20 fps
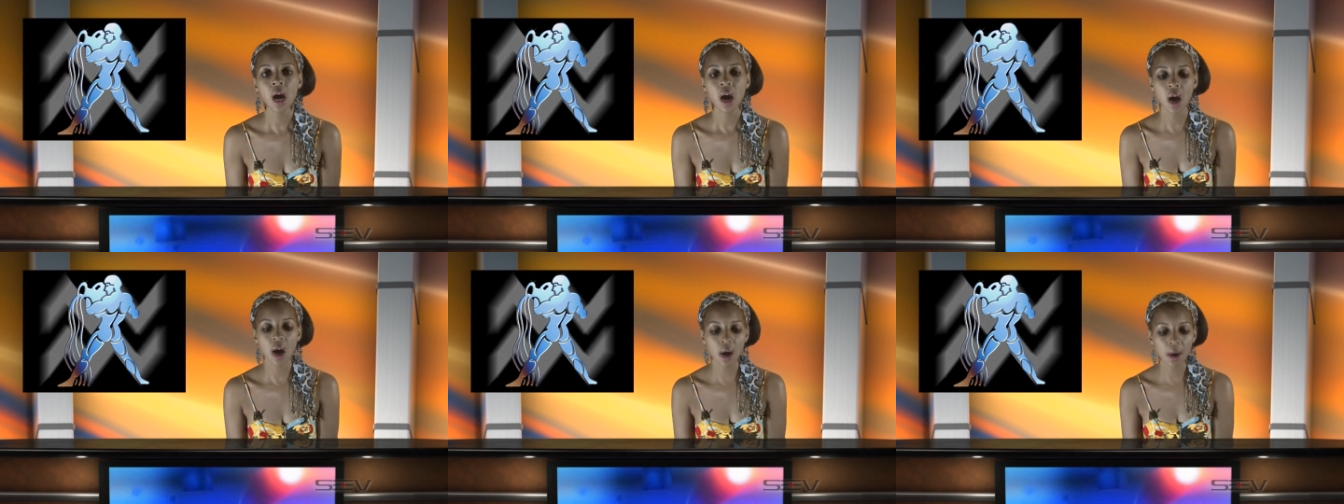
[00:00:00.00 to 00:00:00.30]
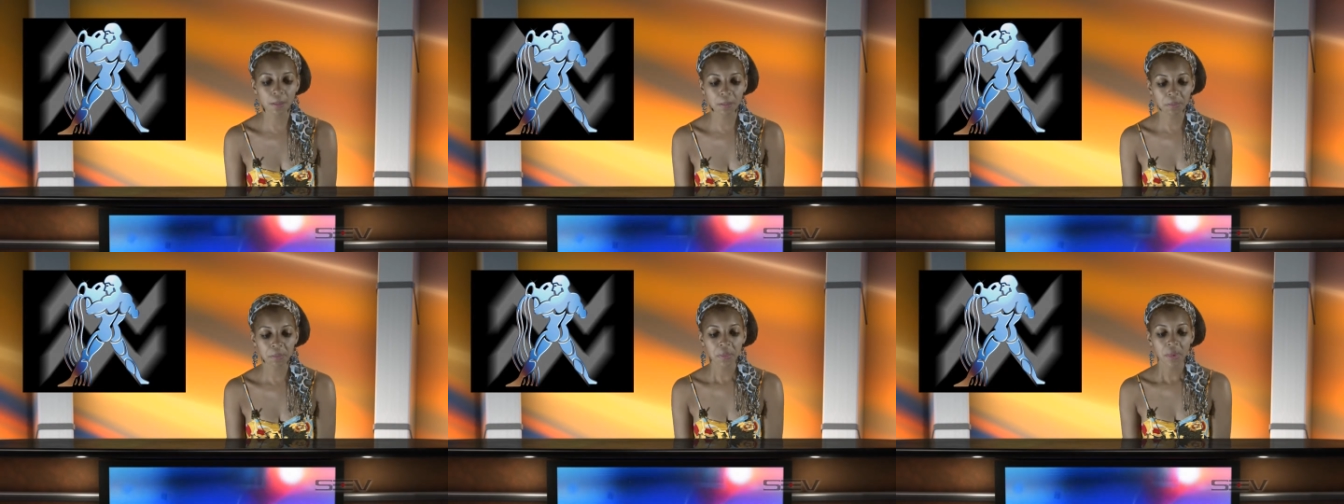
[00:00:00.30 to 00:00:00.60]

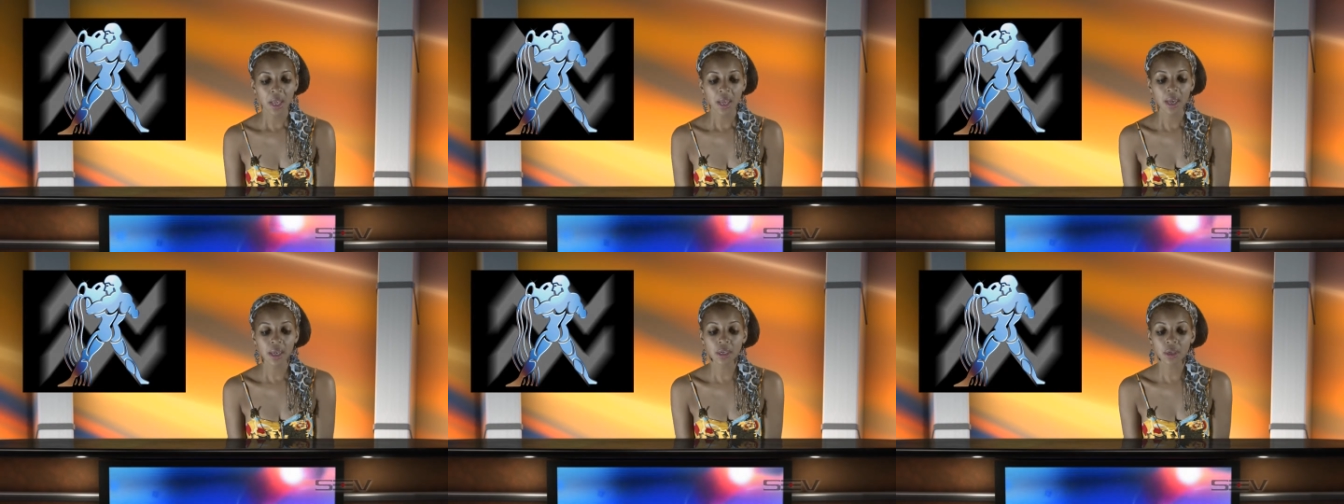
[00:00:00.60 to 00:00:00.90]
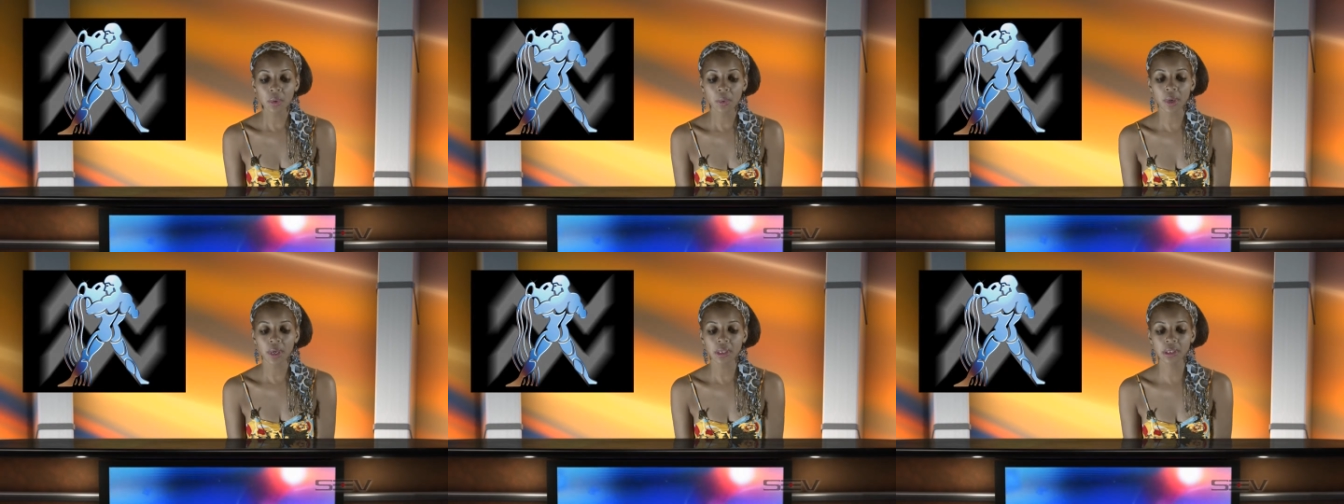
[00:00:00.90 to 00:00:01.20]
Um, and
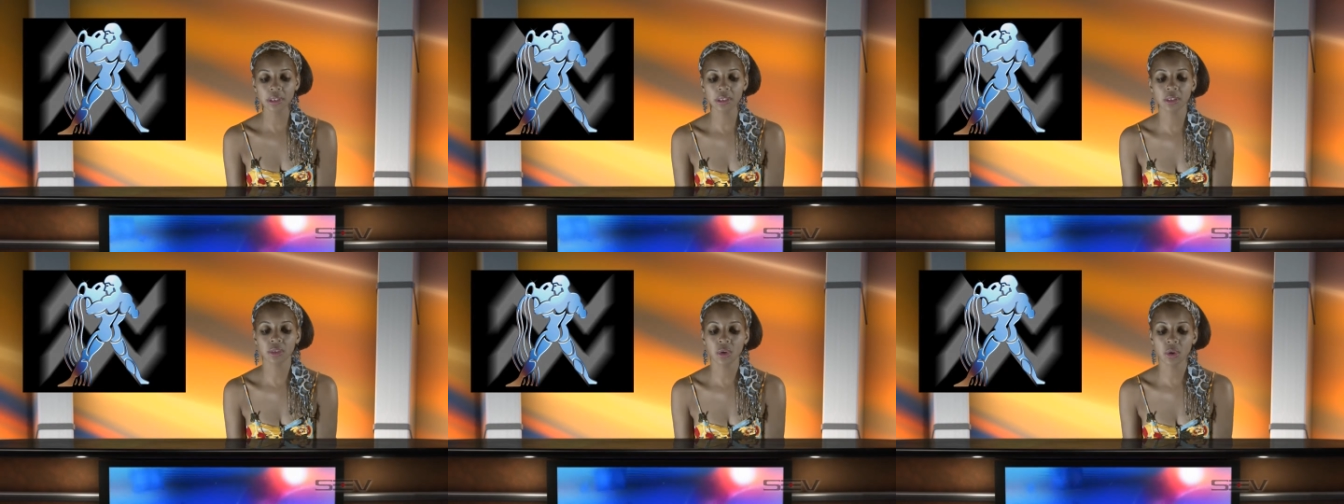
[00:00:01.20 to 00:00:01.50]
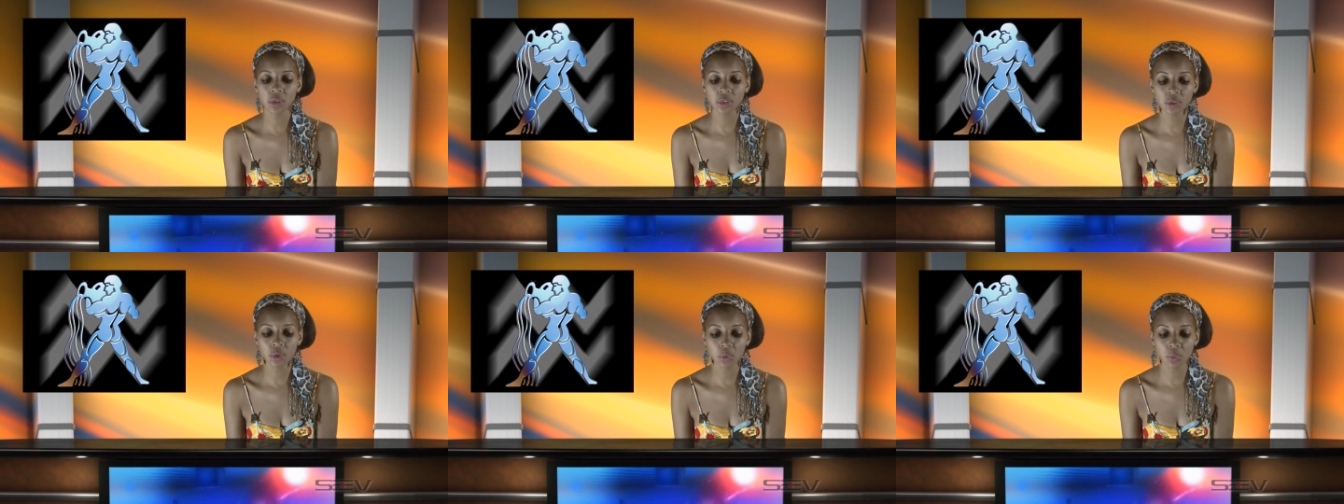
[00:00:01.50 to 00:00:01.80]
Aquarius is
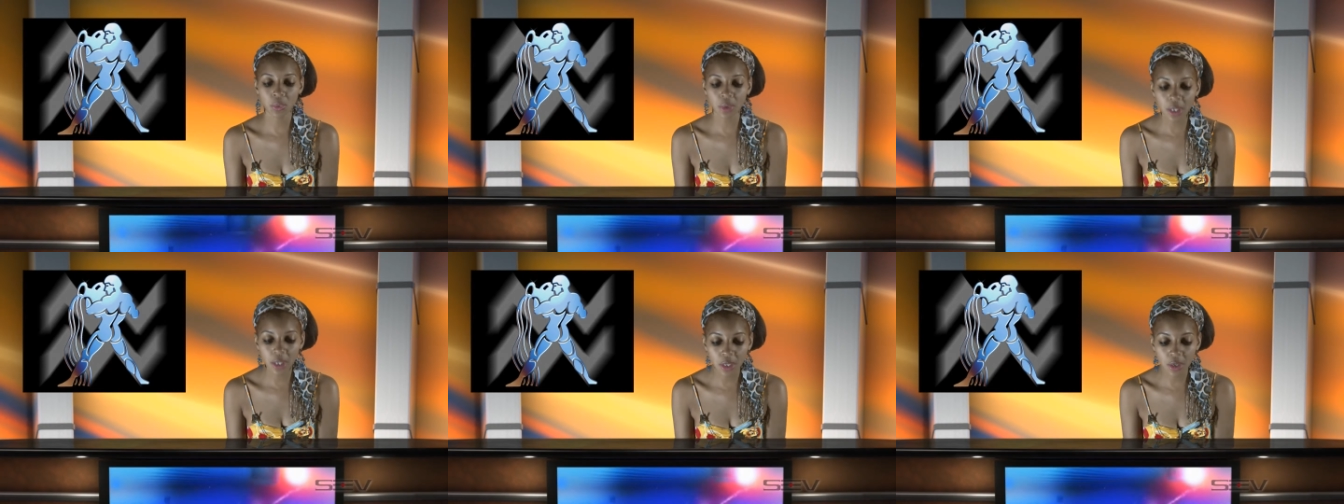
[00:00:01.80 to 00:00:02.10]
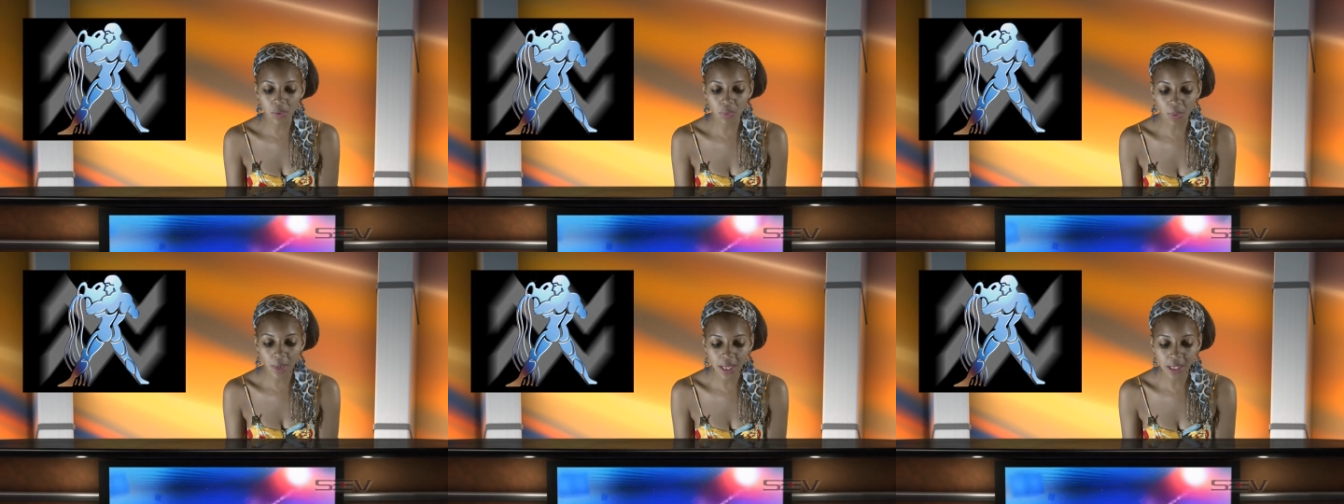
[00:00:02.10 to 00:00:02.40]
also a really
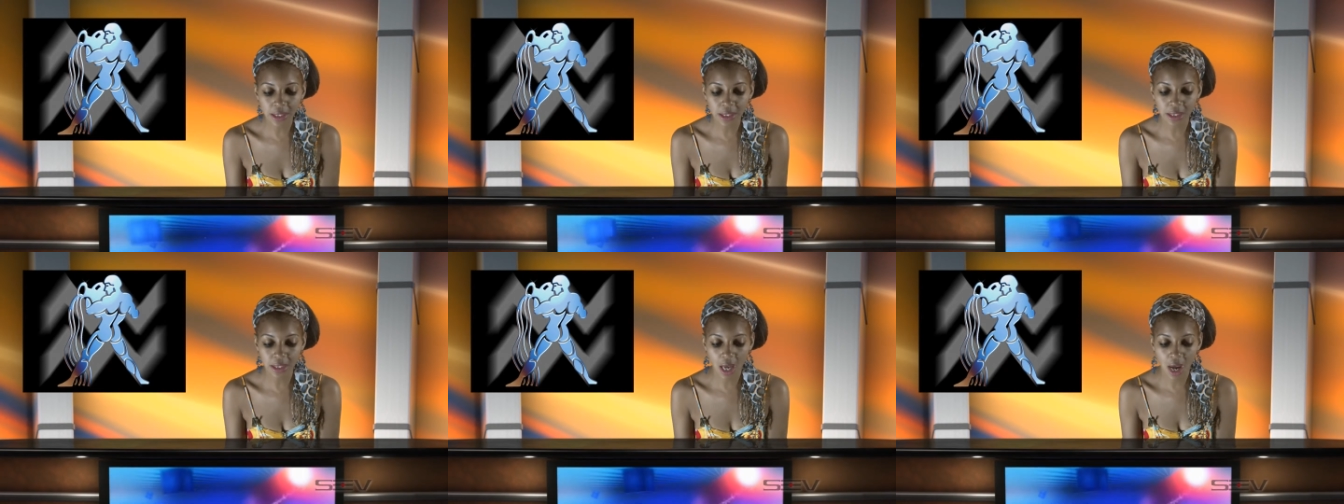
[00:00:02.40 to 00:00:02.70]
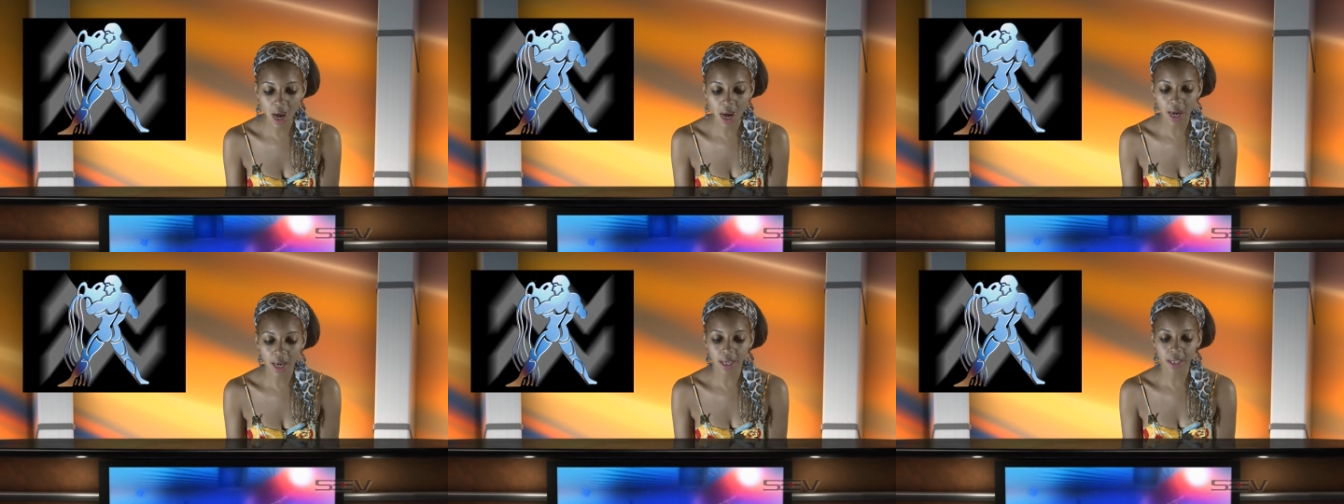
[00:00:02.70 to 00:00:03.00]
great
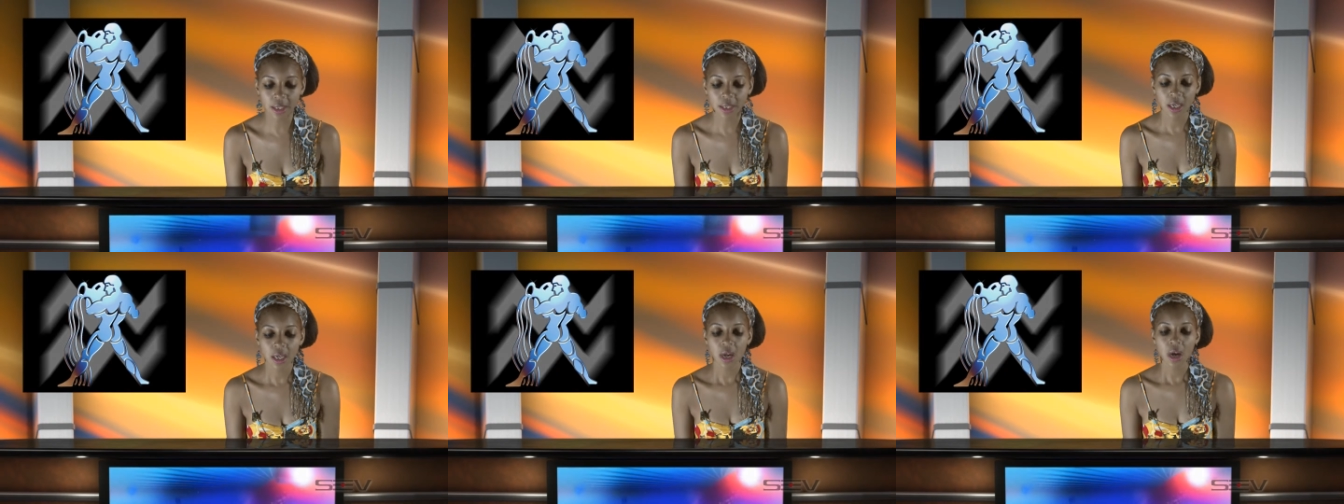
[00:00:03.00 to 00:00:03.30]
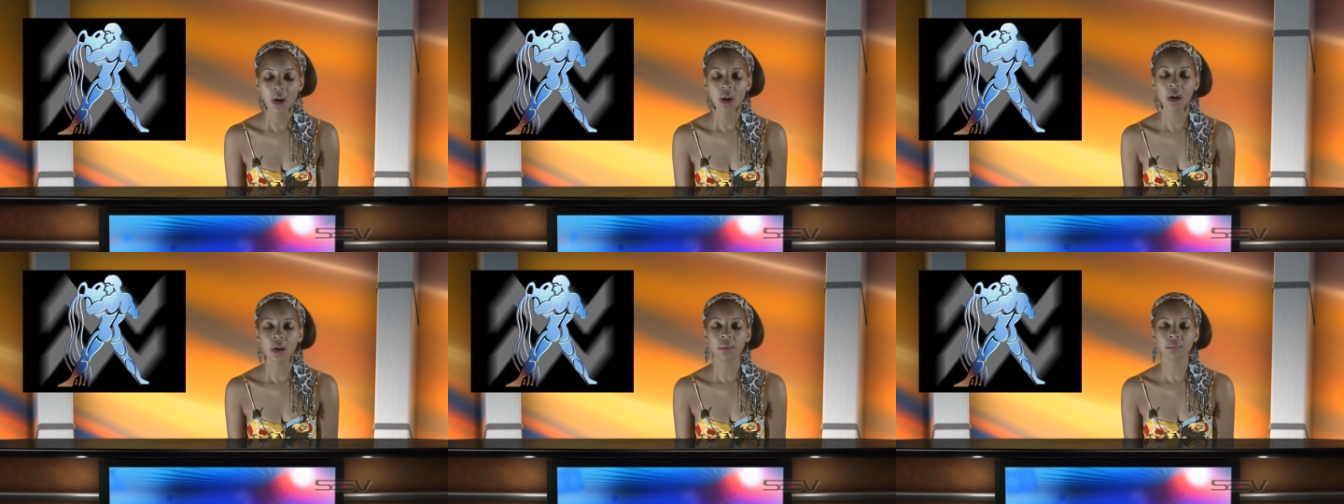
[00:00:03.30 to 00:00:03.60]
sign
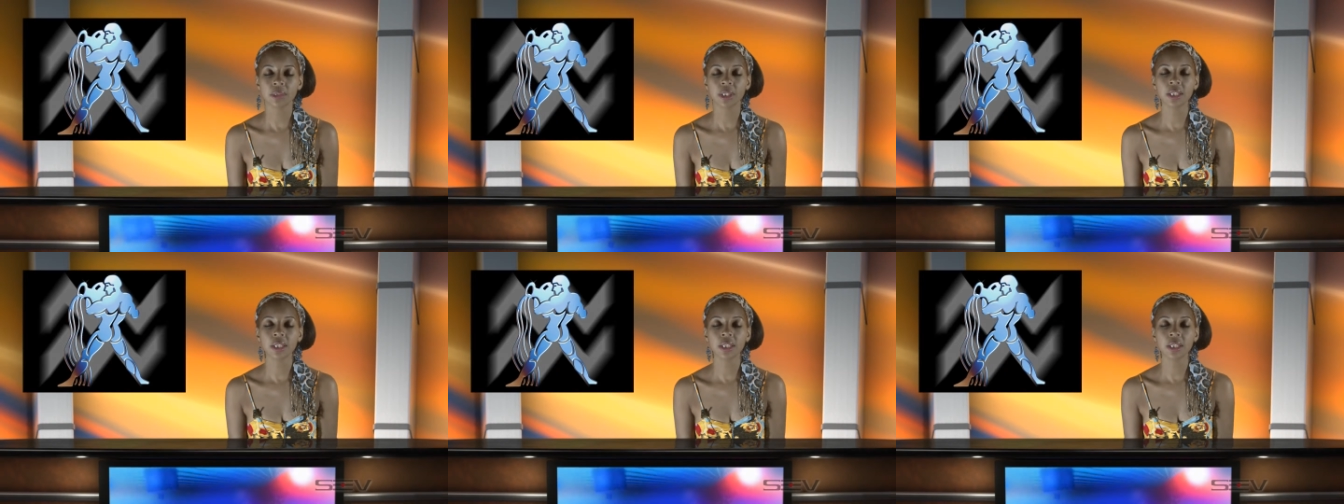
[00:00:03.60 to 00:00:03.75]
um,